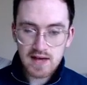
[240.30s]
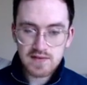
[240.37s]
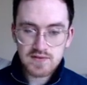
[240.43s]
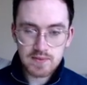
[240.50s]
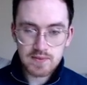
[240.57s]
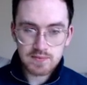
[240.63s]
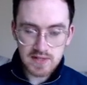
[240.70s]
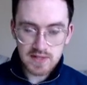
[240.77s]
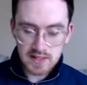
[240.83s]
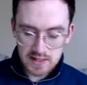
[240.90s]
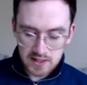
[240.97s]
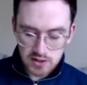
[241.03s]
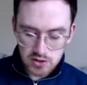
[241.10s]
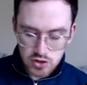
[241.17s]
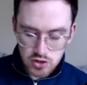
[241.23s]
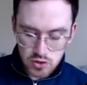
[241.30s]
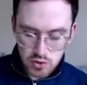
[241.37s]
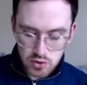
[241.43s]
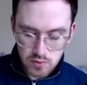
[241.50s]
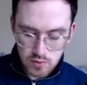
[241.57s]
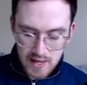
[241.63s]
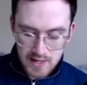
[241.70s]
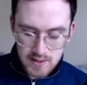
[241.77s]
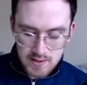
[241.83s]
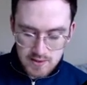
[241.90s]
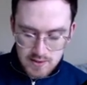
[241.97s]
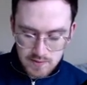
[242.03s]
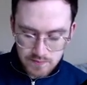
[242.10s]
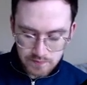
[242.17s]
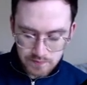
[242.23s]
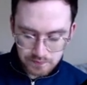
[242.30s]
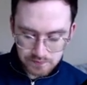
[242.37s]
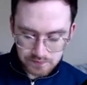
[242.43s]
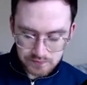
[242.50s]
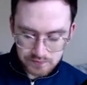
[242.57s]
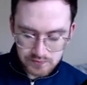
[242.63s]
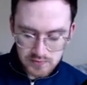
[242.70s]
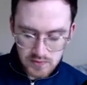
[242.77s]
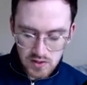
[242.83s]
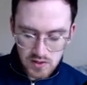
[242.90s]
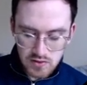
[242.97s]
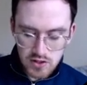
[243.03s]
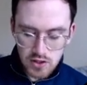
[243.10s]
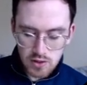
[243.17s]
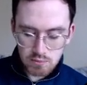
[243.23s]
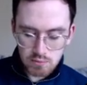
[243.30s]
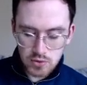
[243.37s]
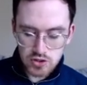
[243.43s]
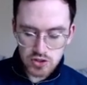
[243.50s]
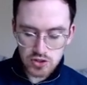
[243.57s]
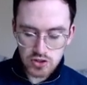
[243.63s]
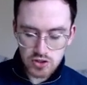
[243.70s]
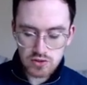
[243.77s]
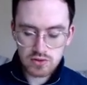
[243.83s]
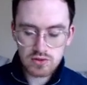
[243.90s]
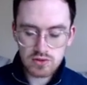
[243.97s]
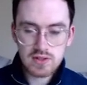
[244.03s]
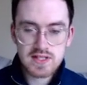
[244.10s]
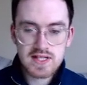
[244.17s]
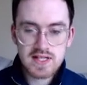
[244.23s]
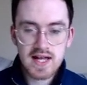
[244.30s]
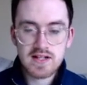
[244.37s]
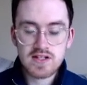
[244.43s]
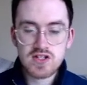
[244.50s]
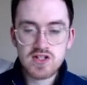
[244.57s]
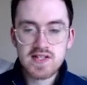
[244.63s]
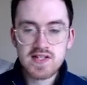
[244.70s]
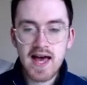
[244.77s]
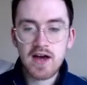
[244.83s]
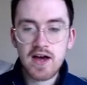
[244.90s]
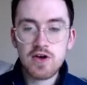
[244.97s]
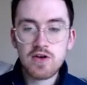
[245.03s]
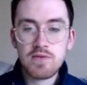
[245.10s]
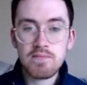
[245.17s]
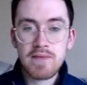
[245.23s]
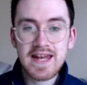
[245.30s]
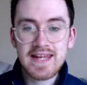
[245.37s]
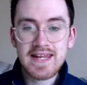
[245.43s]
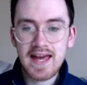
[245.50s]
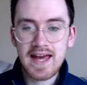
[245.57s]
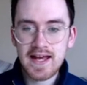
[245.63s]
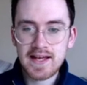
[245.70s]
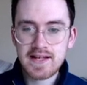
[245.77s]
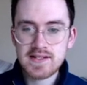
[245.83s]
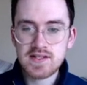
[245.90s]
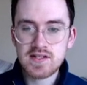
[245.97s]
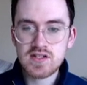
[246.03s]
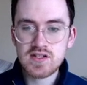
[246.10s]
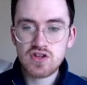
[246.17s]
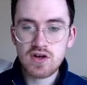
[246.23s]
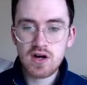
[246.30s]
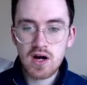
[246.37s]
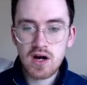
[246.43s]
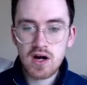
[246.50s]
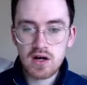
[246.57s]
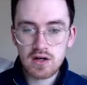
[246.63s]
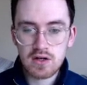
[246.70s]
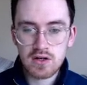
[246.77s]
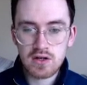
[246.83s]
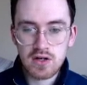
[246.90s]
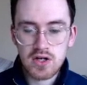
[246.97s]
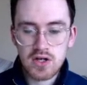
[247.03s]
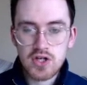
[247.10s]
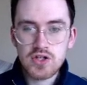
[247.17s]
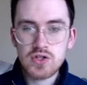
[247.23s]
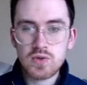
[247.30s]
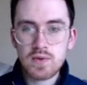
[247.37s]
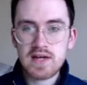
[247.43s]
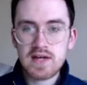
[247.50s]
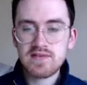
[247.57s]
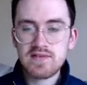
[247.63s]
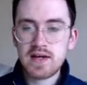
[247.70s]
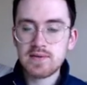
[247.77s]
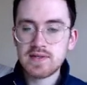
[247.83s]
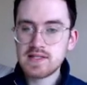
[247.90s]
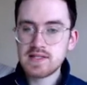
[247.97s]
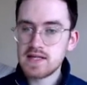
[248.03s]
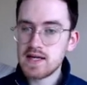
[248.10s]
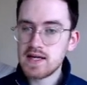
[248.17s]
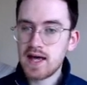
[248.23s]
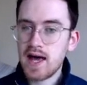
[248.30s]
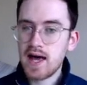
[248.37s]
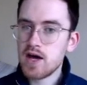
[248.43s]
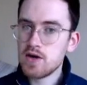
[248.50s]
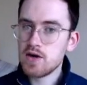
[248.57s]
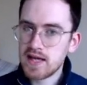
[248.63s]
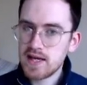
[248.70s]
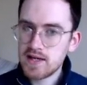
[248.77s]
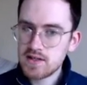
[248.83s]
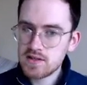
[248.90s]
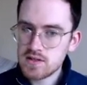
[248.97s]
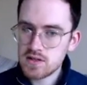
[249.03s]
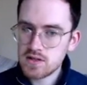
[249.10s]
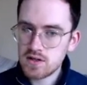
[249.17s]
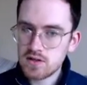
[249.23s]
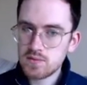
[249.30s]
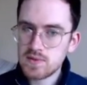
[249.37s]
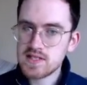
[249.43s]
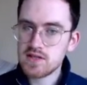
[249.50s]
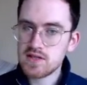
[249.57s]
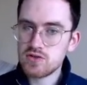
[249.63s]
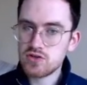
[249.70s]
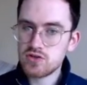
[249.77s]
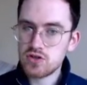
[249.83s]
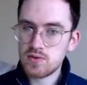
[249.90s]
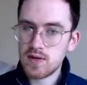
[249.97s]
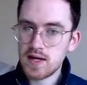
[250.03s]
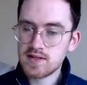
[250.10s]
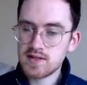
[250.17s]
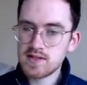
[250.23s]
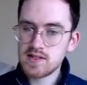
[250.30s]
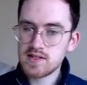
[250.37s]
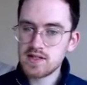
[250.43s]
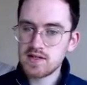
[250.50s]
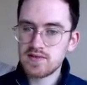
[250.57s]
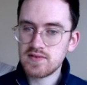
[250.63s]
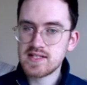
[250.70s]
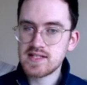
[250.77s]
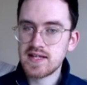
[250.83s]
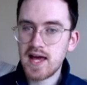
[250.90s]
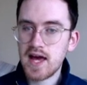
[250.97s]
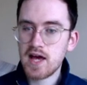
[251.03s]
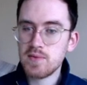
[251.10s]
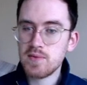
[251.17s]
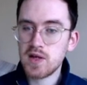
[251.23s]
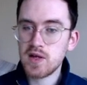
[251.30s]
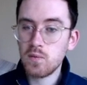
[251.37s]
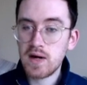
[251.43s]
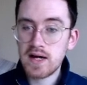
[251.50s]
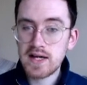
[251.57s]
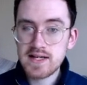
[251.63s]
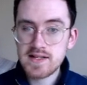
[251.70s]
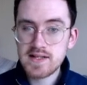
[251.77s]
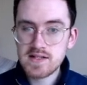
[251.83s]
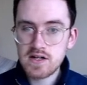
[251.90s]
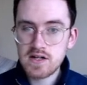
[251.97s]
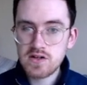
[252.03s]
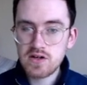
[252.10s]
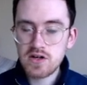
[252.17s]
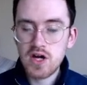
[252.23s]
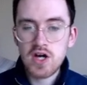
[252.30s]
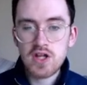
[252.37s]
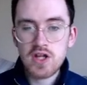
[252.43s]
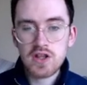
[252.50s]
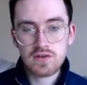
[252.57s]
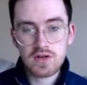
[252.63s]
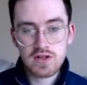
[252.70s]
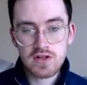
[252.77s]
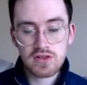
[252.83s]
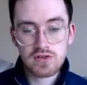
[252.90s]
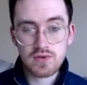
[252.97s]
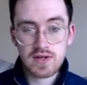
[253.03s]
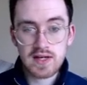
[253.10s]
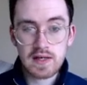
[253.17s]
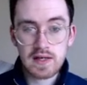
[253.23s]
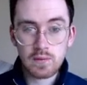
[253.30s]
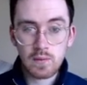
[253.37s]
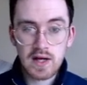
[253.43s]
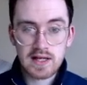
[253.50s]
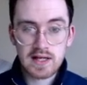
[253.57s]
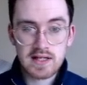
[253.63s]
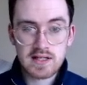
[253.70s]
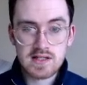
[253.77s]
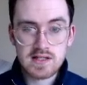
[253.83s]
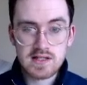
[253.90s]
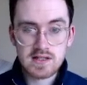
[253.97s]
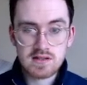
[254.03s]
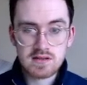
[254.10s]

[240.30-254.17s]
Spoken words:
something like 2x, the number 2 tells us how many x's there are. So if I was saying how many x's are there, we say there's 2 x's. If I said how many y's are there are 3 y's.